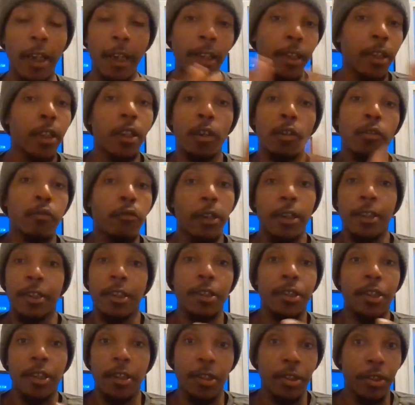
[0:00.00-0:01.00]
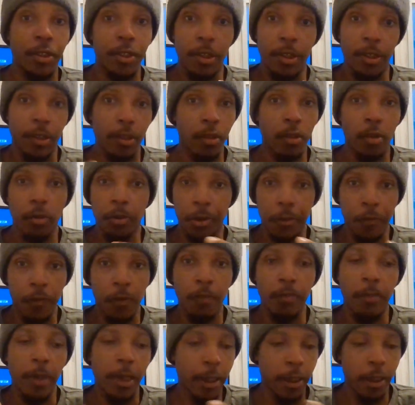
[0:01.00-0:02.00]
you know, granted, this goes
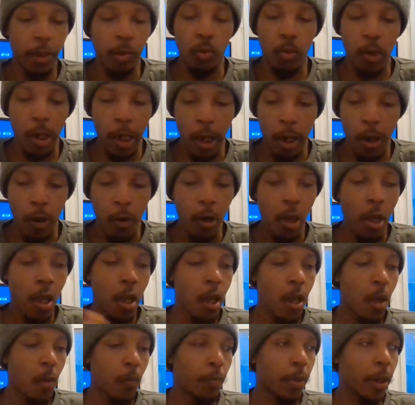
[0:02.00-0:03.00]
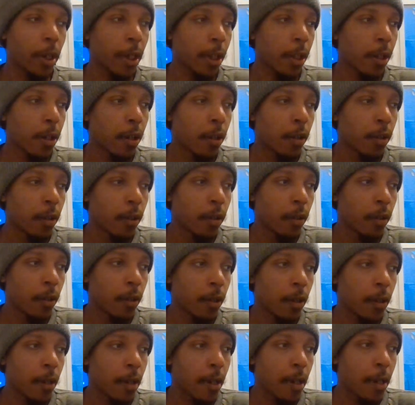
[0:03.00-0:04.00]
for men as well, but
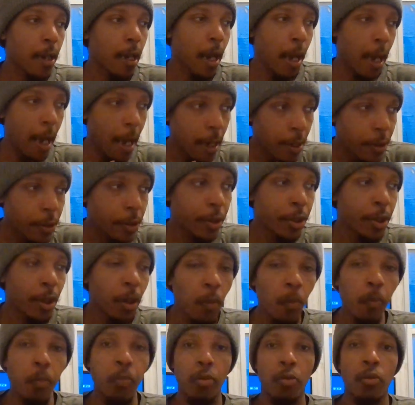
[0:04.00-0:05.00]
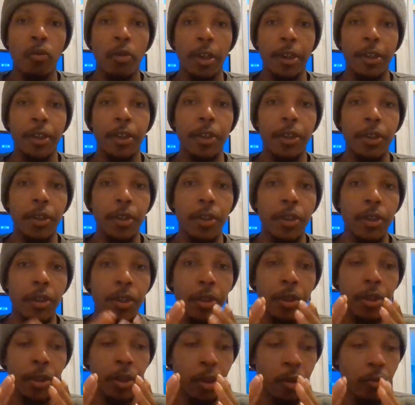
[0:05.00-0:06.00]
at some point,
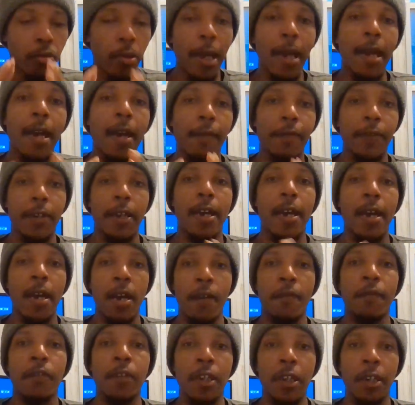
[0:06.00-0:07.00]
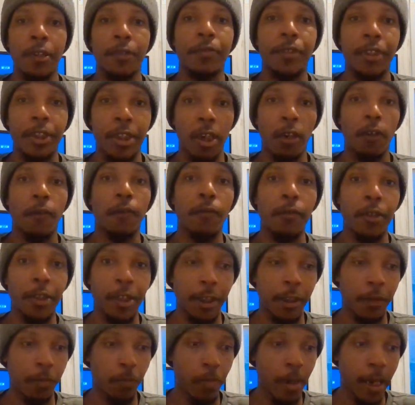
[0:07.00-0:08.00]
you have to have enough
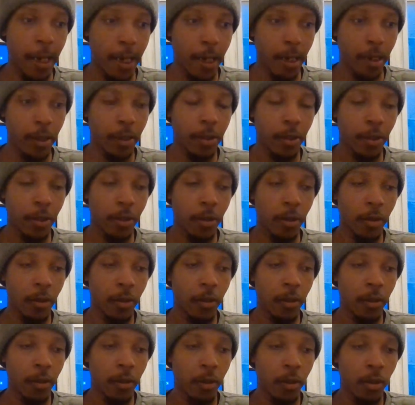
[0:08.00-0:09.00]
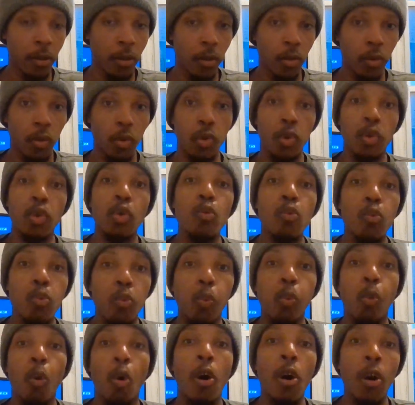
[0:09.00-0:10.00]
self-respect to
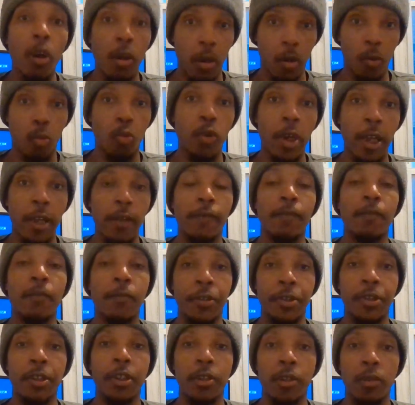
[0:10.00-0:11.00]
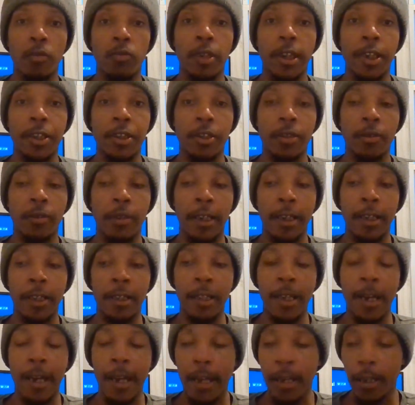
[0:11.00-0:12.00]
walk away from a situation
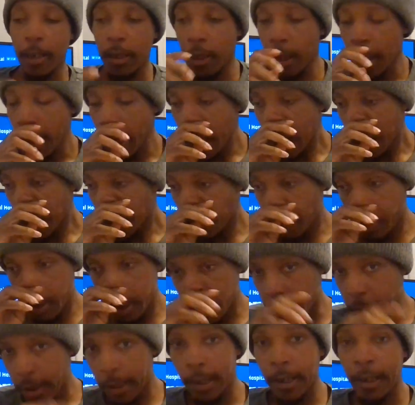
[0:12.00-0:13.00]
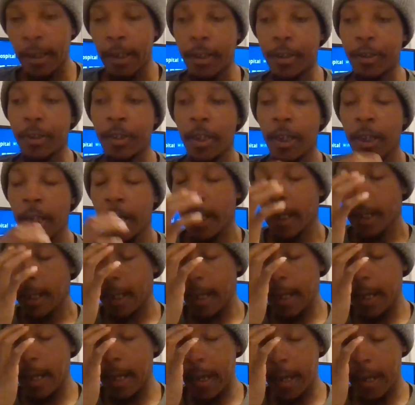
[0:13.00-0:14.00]
like that. Because
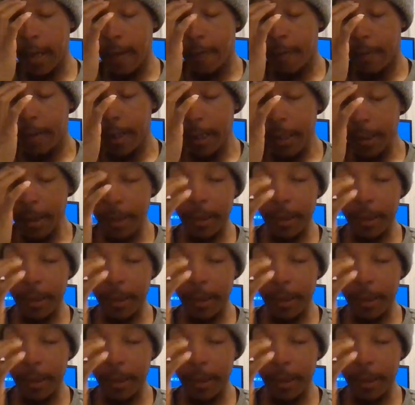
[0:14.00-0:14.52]
if